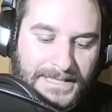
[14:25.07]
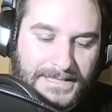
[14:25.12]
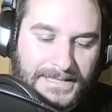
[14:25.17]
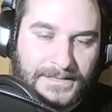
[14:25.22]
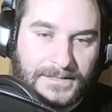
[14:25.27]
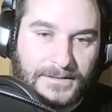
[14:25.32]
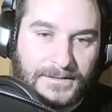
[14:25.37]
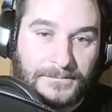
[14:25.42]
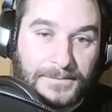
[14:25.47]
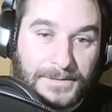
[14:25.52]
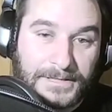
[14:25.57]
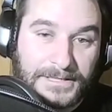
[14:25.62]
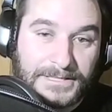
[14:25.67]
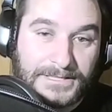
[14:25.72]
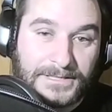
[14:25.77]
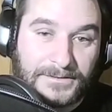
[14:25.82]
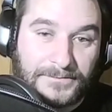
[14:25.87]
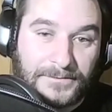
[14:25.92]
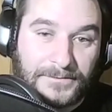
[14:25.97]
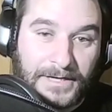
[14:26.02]

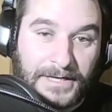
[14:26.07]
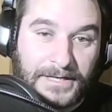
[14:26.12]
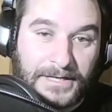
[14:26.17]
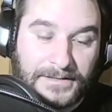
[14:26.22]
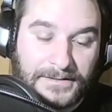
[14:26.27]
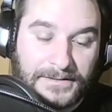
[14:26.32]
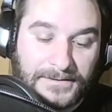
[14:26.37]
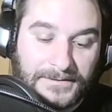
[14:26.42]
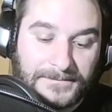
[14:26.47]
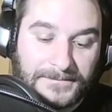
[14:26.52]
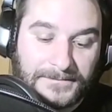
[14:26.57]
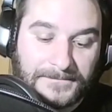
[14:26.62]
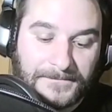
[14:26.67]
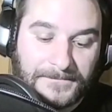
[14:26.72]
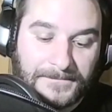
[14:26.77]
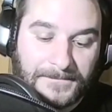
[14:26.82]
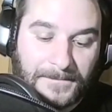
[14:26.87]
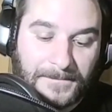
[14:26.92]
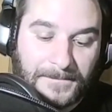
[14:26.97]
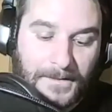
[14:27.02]
completion rate,
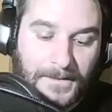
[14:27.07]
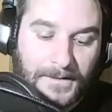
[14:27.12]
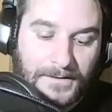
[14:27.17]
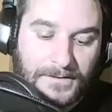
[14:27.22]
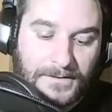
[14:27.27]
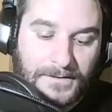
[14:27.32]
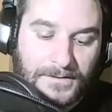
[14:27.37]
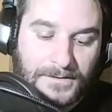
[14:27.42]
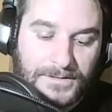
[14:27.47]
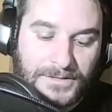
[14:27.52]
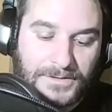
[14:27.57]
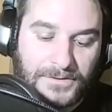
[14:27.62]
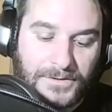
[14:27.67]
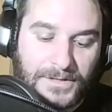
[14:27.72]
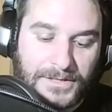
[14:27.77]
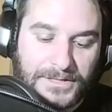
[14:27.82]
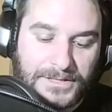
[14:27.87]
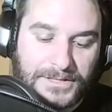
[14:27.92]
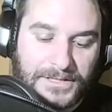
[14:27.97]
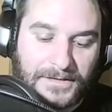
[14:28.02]

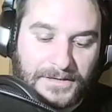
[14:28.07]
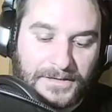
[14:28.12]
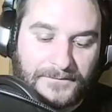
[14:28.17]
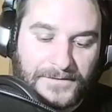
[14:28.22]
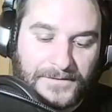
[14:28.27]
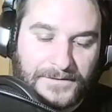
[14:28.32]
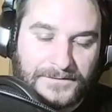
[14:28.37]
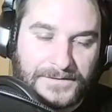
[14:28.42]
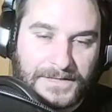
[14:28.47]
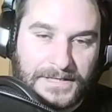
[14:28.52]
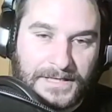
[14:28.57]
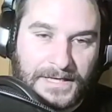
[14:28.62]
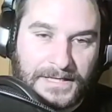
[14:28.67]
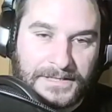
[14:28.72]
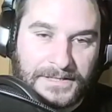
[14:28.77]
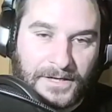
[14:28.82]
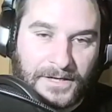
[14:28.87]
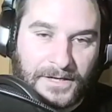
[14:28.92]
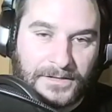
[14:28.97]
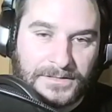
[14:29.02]
259
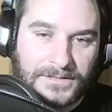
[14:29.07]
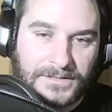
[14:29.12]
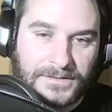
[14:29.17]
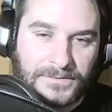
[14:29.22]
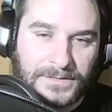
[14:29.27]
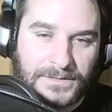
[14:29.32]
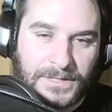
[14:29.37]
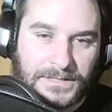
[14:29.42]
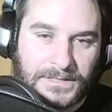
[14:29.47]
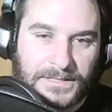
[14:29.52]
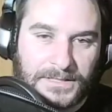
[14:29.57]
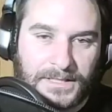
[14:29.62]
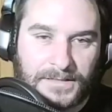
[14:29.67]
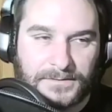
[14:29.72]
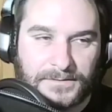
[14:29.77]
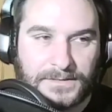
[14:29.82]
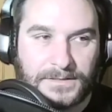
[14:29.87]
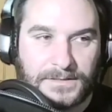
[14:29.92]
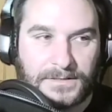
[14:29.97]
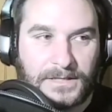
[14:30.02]
yards, 2
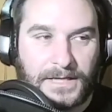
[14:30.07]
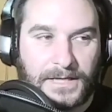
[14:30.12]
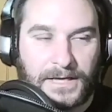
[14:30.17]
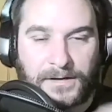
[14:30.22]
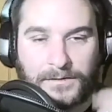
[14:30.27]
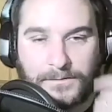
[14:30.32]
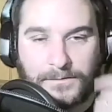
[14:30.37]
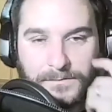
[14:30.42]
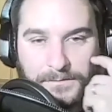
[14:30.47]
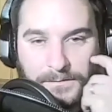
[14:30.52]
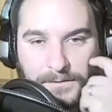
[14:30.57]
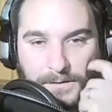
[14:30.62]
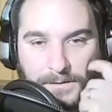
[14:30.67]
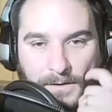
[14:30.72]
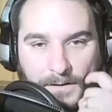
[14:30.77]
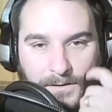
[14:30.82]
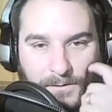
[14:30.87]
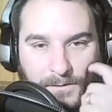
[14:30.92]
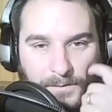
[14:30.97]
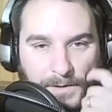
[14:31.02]
touchdowns. Now,
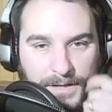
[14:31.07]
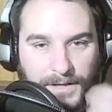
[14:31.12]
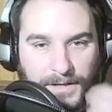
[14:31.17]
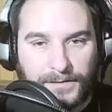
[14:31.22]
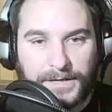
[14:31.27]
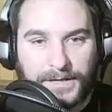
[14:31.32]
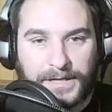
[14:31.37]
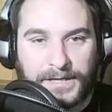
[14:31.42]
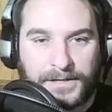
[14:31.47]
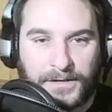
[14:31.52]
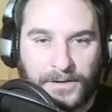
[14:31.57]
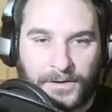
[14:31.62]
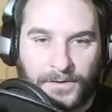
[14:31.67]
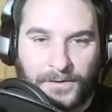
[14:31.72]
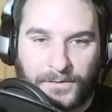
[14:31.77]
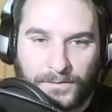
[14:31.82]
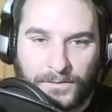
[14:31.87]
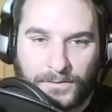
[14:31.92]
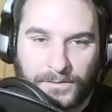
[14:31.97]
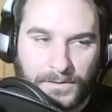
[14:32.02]
we already
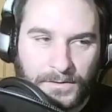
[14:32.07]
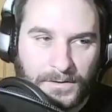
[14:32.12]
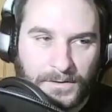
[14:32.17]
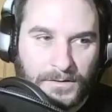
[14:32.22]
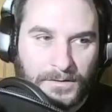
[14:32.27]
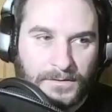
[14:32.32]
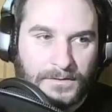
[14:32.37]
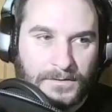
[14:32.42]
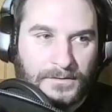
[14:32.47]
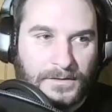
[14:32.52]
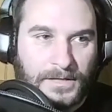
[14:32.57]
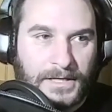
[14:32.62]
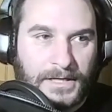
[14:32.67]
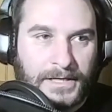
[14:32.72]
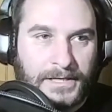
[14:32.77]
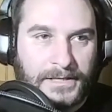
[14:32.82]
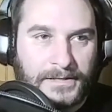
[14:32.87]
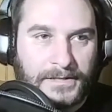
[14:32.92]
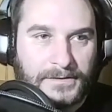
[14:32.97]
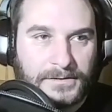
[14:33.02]
know
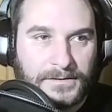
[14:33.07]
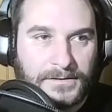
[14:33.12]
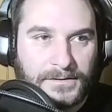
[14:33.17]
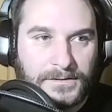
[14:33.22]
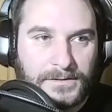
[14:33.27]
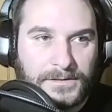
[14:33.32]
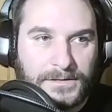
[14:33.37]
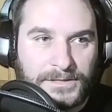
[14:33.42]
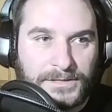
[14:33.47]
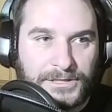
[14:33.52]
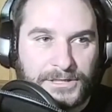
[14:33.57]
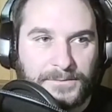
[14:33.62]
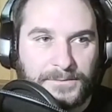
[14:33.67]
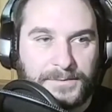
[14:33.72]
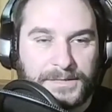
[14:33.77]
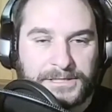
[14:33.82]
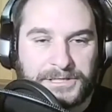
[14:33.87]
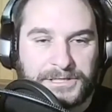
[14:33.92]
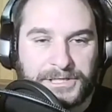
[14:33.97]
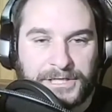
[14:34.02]
that
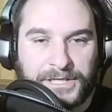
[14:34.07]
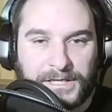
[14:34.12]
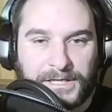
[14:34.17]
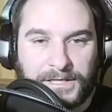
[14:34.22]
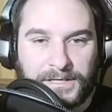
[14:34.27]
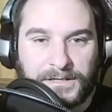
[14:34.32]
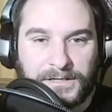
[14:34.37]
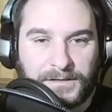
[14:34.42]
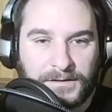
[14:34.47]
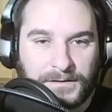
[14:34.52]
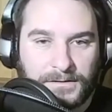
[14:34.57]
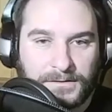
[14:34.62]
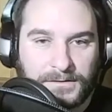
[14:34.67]
Jimmy G,